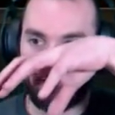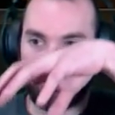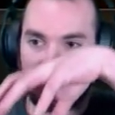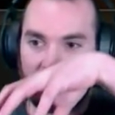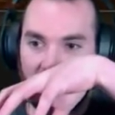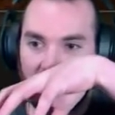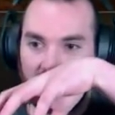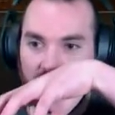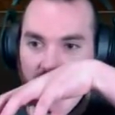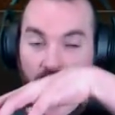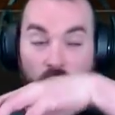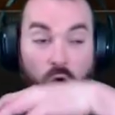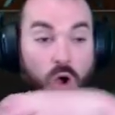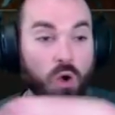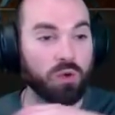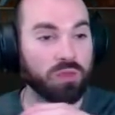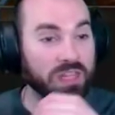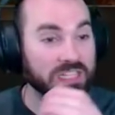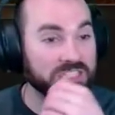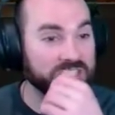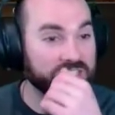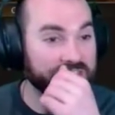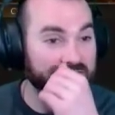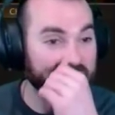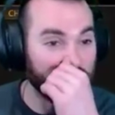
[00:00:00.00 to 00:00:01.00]
Bill, oh,
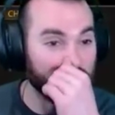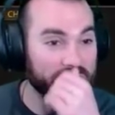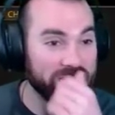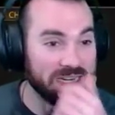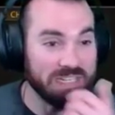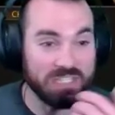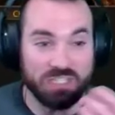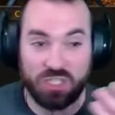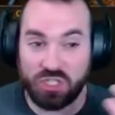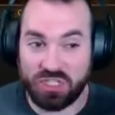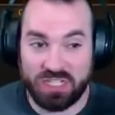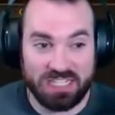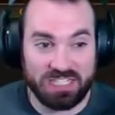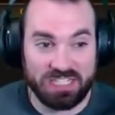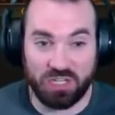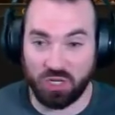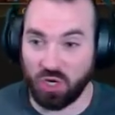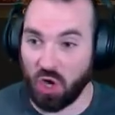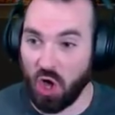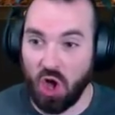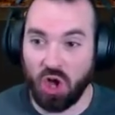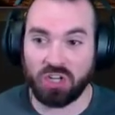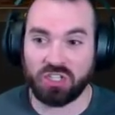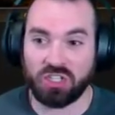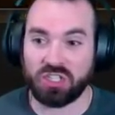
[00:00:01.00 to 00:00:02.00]
that's the, we just need
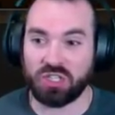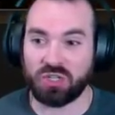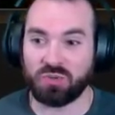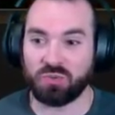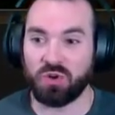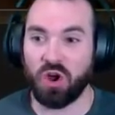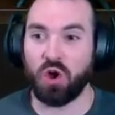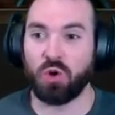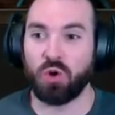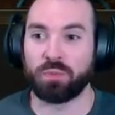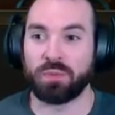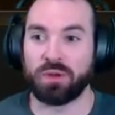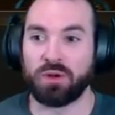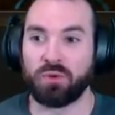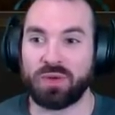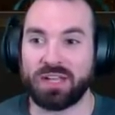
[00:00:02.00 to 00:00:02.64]
logs and rope, and we